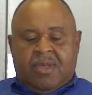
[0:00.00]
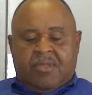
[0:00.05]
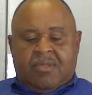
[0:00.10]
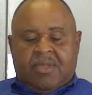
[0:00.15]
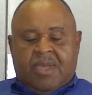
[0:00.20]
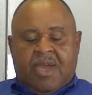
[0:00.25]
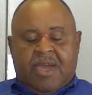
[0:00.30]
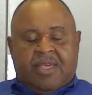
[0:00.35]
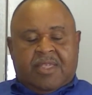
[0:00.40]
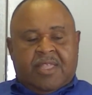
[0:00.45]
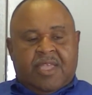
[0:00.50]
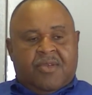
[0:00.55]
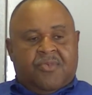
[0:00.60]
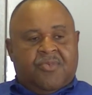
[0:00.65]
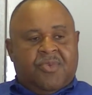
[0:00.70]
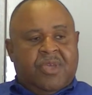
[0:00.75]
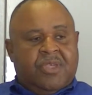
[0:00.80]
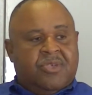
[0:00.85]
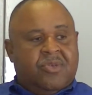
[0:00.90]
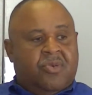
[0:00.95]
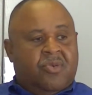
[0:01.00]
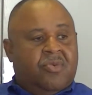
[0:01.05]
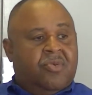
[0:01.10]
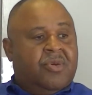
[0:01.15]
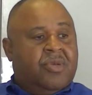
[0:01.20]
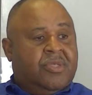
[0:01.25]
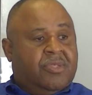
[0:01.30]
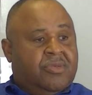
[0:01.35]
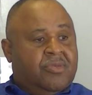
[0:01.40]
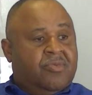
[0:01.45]
guys that Reggie
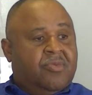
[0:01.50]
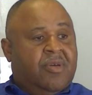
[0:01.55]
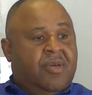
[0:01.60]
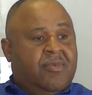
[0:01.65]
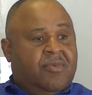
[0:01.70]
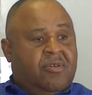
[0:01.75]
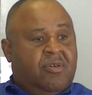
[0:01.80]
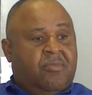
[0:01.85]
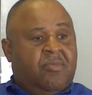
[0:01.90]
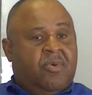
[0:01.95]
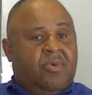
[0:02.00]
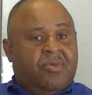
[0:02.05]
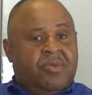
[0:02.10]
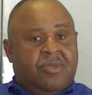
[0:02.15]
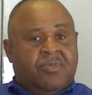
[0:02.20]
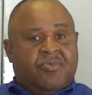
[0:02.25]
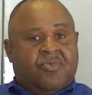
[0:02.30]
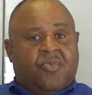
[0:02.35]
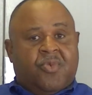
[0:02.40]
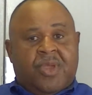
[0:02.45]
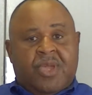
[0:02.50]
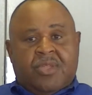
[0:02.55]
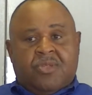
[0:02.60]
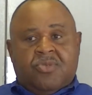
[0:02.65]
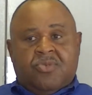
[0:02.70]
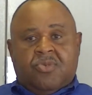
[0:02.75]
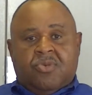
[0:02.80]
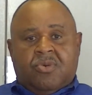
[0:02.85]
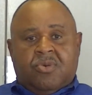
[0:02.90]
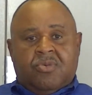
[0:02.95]
Owens, you know, have come on, and Greg
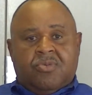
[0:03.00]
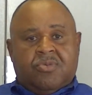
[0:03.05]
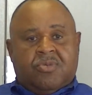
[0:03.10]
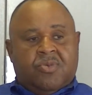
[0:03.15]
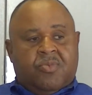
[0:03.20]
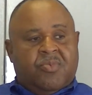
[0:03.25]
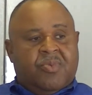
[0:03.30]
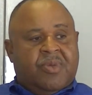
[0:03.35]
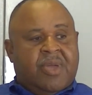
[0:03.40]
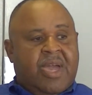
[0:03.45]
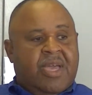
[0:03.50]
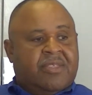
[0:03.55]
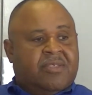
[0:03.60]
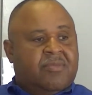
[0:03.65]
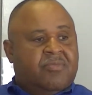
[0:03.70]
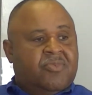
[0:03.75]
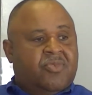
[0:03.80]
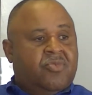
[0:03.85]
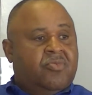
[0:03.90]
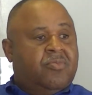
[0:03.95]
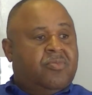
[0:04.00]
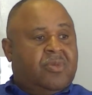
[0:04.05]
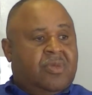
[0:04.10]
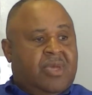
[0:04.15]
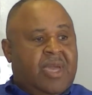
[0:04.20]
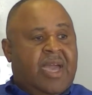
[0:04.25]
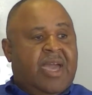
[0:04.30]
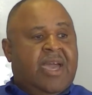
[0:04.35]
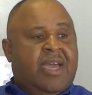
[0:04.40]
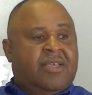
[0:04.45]
Newell. So we've got some new
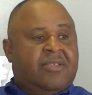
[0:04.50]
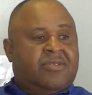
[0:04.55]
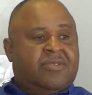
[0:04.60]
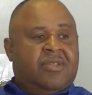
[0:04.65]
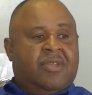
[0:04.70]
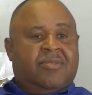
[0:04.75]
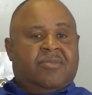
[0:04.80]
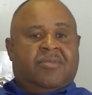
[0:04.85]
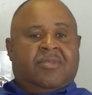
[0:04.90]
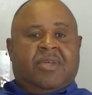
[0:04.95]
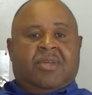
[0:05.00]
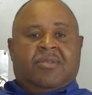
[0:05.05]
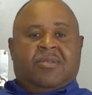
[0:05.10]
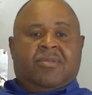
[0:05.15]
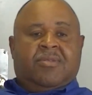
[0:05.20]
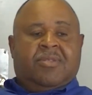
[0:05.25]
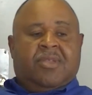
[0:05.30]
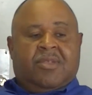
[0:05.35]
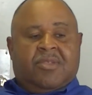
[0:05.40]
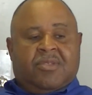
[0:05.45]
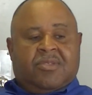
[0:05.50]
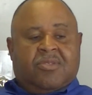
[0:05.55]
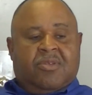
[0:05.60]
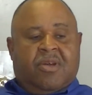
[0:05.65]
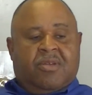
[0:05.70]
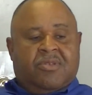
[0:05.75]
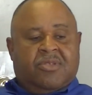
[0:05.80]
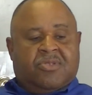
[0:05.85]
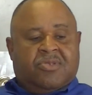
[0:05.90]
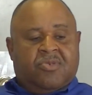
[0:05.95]
guys that are
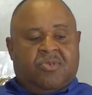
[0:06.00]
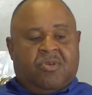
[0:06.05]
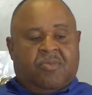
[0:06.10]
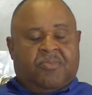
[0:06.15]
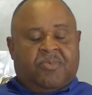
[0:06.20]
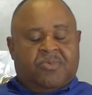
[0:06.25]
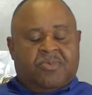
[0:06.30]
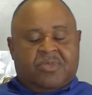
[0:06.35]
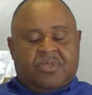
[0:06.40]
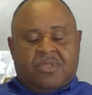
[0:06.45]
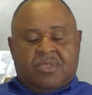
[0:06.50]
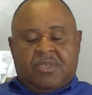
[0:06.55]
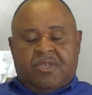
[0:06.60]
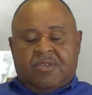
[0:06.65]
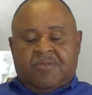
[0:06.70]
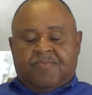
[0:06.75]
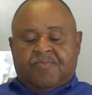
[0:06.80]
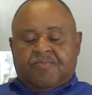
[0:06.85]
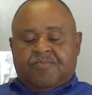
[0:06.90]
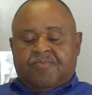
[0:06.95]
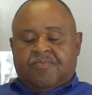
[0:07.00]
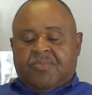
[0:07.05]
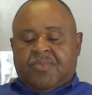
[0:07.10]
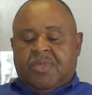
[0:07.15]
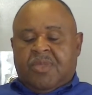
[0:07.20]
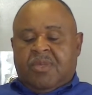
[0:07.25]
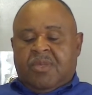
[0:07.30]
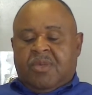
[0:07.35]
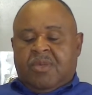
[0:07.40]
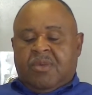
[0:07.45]
starting to show up on the scene.
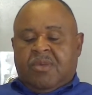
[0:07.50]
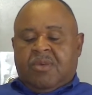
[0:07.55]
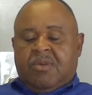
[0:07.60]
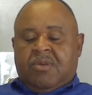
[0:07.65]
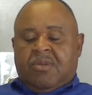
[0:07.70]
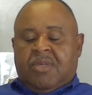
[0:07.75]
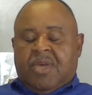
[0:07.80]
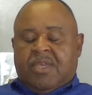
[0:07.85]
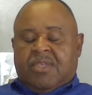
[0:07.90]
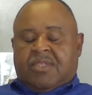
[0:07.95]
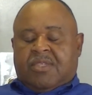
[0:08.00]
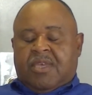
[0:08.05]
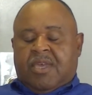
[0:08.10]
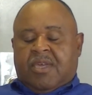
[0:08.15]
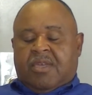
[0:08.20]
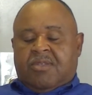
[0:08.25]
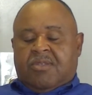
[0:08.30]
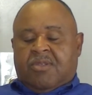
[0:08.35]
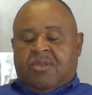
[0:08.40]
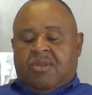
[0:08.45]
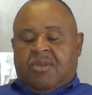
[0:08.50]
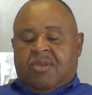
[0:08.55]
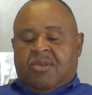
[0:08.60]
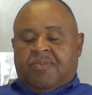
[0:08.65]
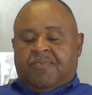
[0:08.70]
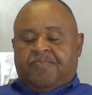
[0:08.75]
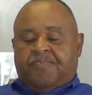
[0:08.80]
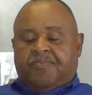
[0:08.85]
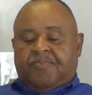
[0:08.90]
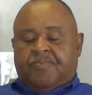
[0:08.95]
That secondary,